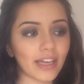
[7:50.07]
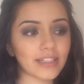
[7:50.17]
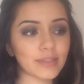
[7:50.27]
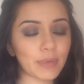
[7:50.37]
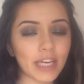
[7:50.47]

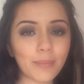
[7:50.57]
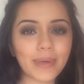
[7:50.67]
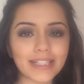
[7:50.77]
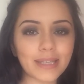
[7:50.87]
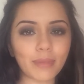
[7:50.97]
It's been a
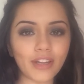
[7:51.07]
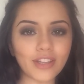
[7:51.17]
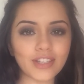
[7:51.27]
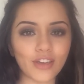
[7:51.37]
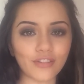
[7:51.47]
busy
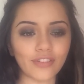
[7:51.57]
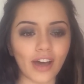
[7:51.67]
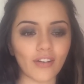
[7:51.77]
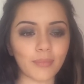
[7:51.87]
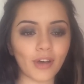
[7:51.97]
month so
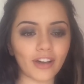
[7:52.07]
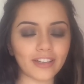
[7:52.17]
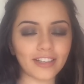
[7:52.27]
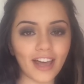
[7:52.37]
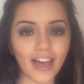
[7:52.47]
far, I'm not
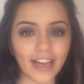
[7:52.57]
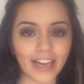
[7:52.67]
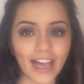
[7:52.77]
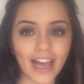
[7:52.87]
gonna lie,